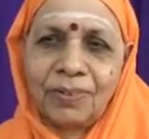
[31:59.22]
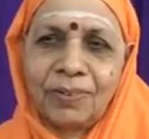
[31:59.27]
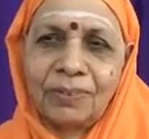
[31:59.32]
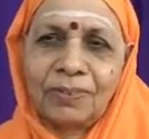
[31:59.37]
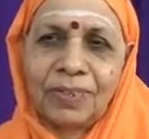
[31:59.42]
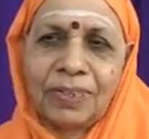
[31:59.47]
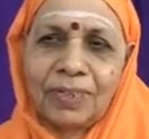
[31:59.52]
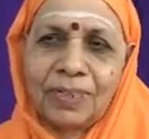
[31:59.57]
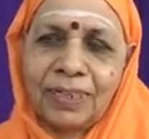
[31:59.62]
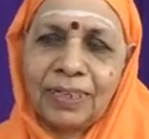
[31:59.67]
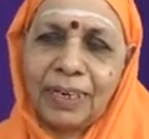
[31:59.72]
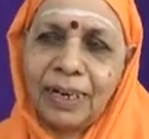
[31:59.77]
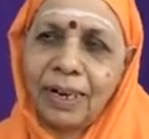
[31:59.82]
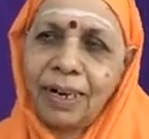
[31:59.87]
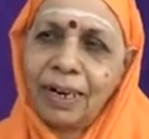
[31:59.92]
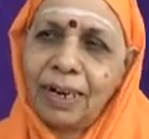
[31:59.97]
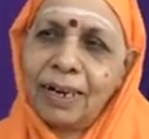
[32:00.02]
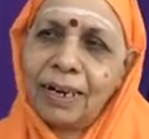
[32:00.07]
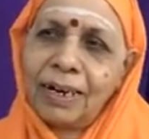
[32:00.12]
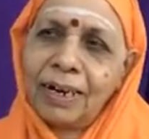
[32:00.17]

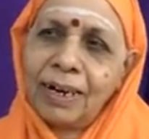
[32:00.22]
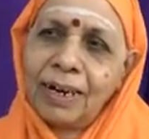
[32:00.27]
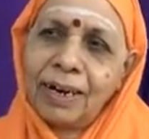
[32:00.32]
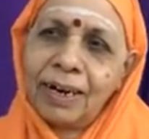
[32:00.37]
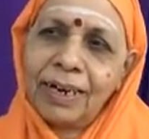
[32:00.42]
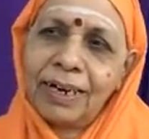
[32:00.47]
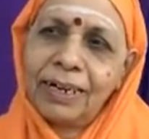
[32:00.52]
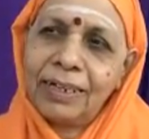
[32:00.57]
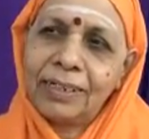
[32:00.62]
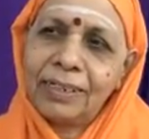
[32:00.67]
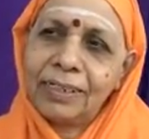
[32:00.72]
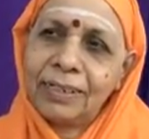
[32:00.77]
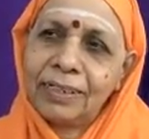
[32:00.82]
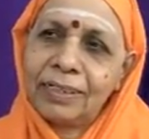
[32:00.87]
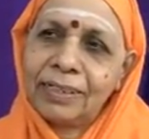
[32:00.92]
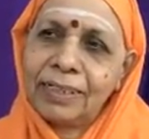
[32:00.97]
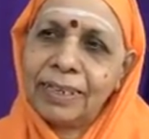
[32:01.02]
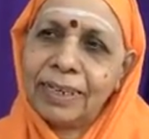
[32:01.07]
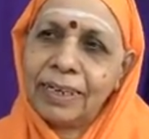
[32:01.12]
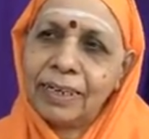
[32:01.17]
Vidya, knowledge
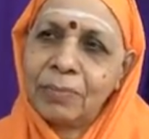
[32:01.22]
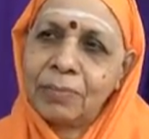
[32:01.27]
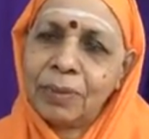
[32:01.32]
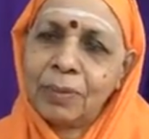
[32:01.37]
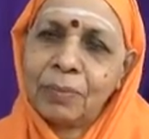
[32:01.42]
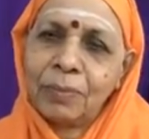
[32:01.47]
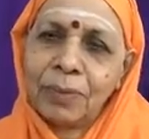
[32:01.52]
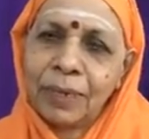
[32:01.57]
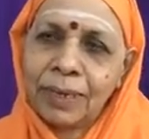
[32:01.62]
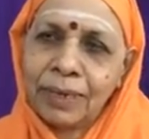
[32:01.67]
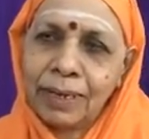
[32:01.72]
is there, Brahma